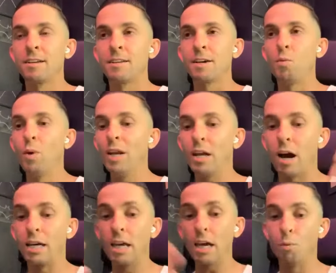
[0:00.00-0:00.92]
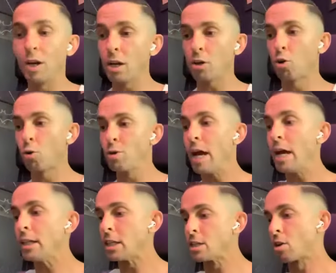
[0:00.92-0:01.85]
Like we didn't
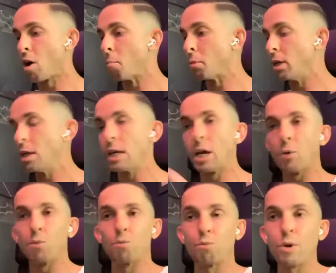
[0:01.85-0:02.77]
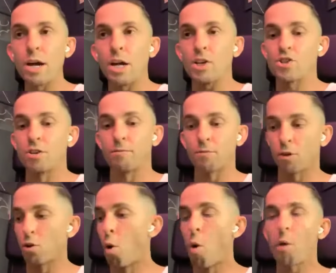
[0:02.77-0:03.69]
create this company to get rich, for
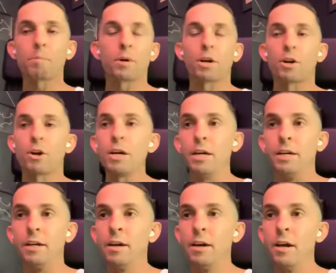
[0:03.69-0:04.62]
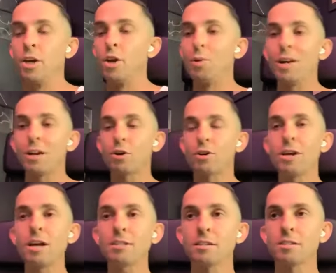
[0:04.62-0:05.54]
corporate greed. We didn't
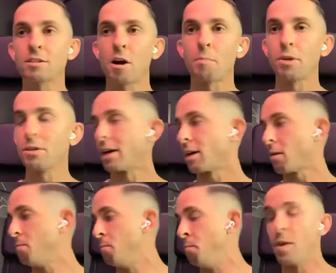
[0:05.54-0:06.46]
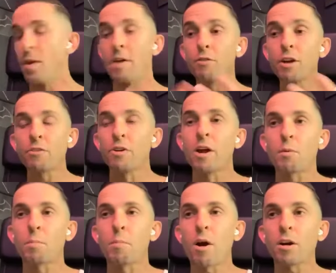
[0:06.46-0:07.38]
create this company like every other
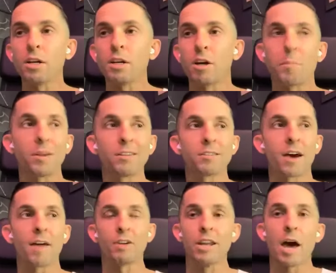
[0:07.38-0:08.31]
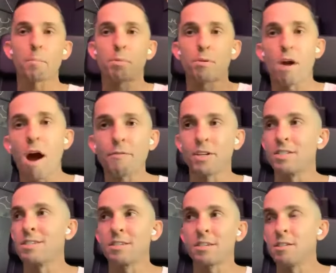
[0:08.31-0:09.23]
network marketing company to have a net profit of
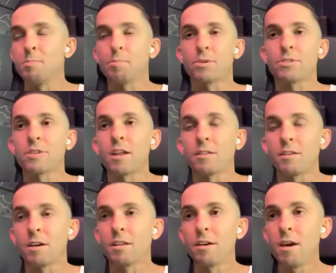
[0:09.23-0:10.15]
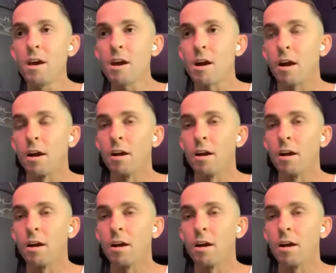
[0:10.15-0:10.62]
60% at the end of the year.